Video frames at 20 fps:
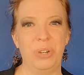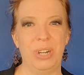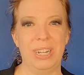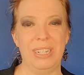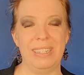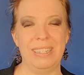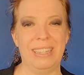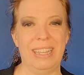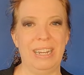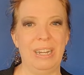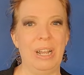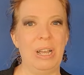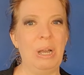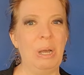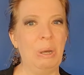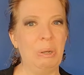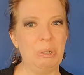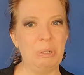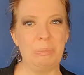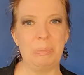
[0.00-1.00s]
translate
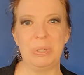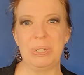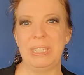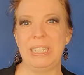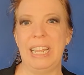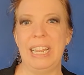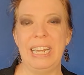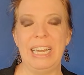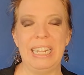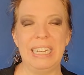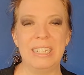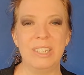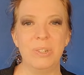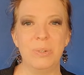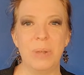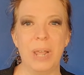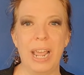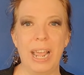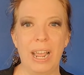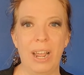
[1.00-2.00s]
100%
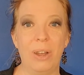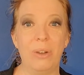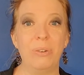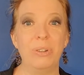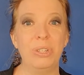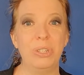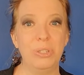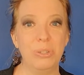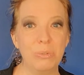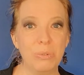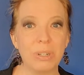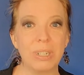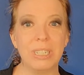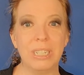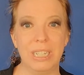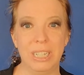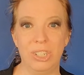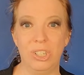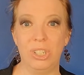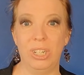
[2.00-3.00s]
into how you are
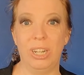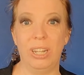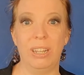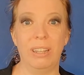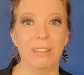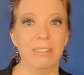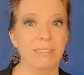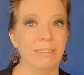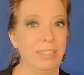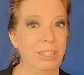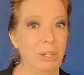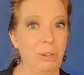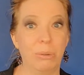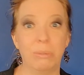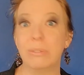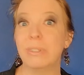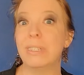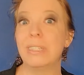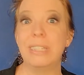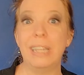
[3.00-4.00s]
teaching,
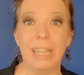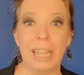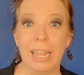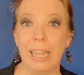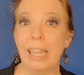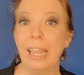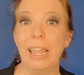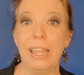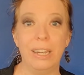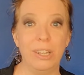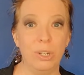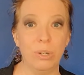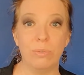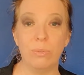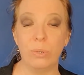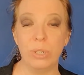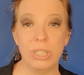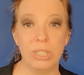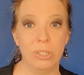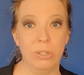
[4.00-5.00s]
singing in your
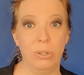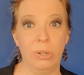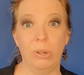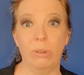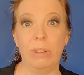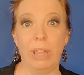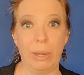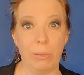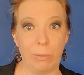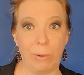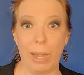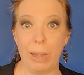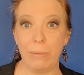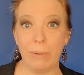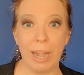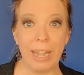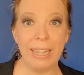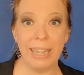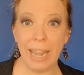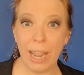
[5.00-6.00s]
voice studio like
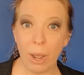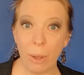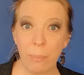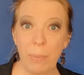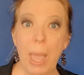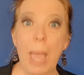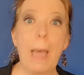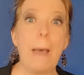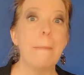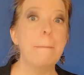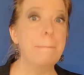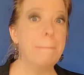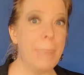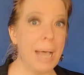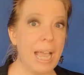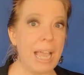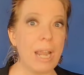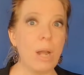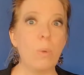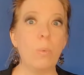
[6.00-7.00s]
right now.
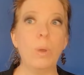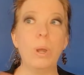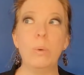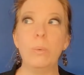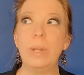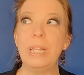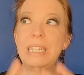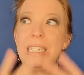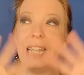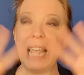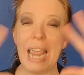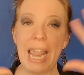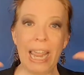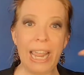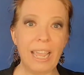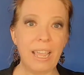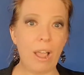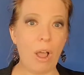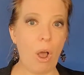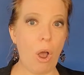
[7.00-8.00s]
But when we
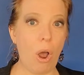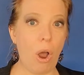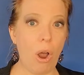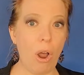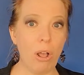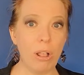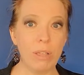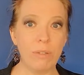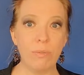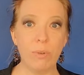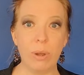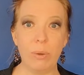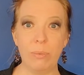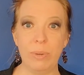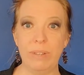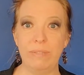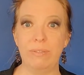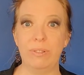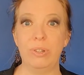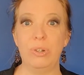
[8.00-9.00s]
take all of what
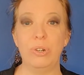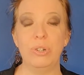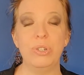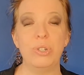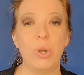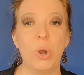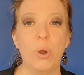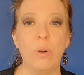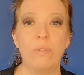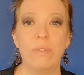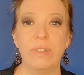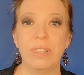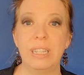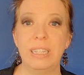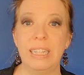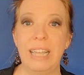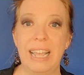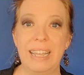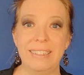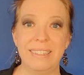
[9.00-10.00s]
we've learned over
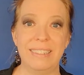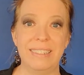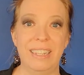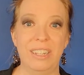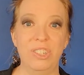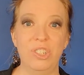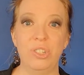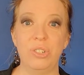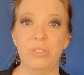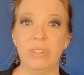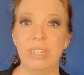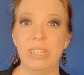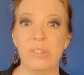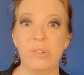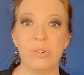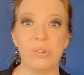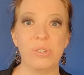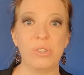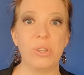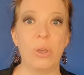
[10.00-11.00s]
the last
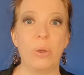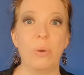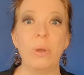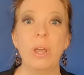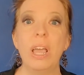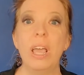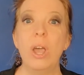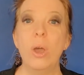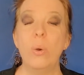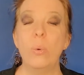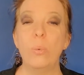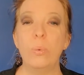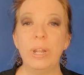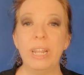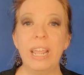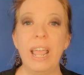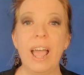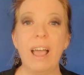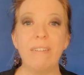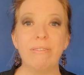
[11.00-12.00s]
centuries or so,
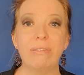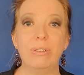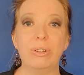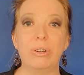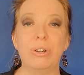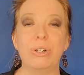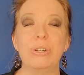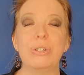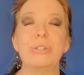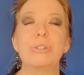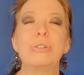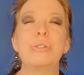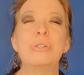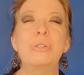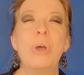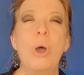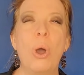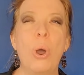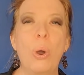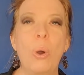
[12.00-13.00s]
we have learned
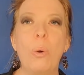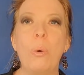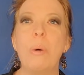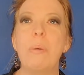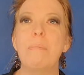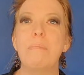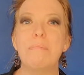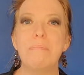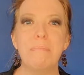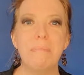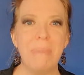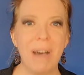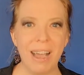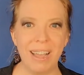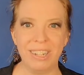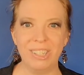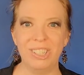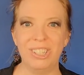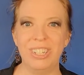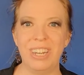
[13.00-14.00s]
so
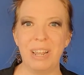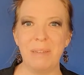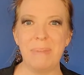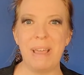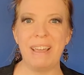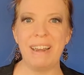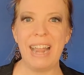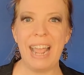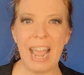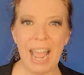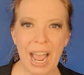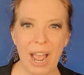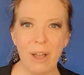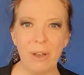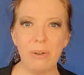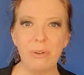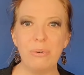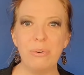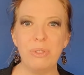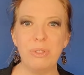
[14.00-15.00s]
much about
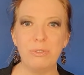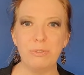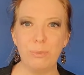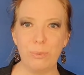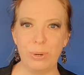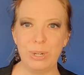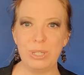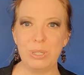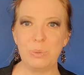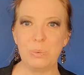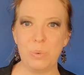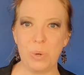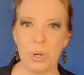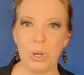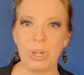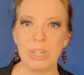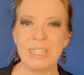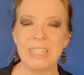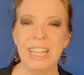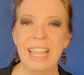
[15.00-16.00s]
how the voice
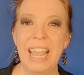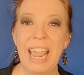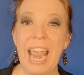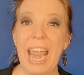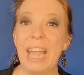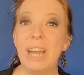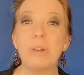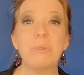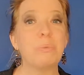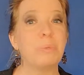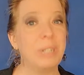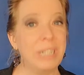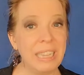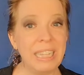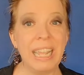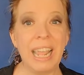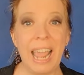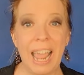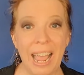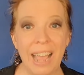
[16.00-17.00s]
works. And it
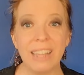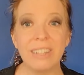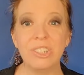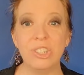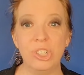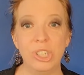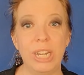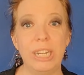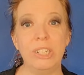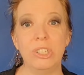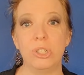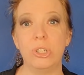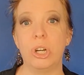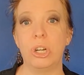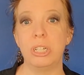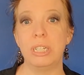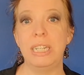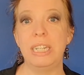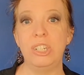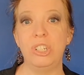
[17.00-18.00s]
really has changed
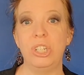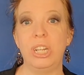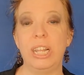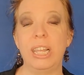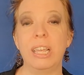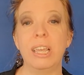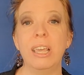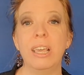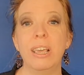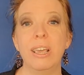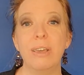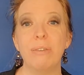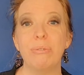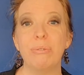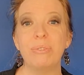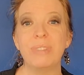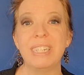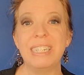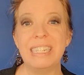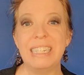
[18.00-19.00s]
our teaching
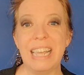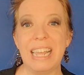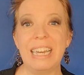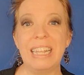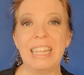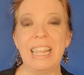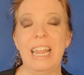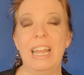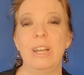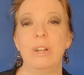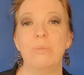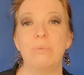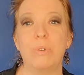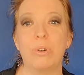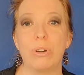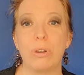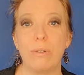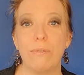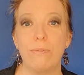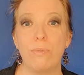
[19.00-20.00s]
through the dedicated
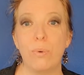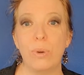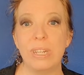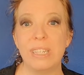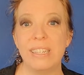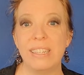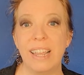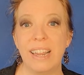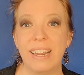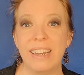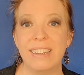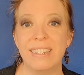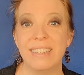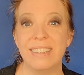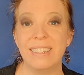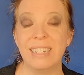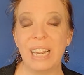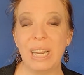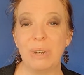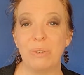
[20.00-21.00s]
work of voice
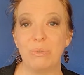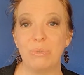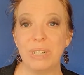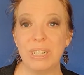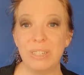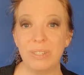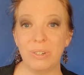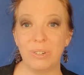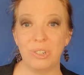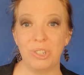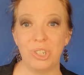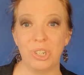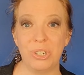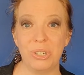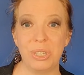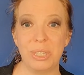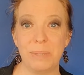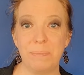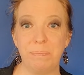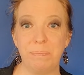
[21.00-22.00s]
scientists and researchers.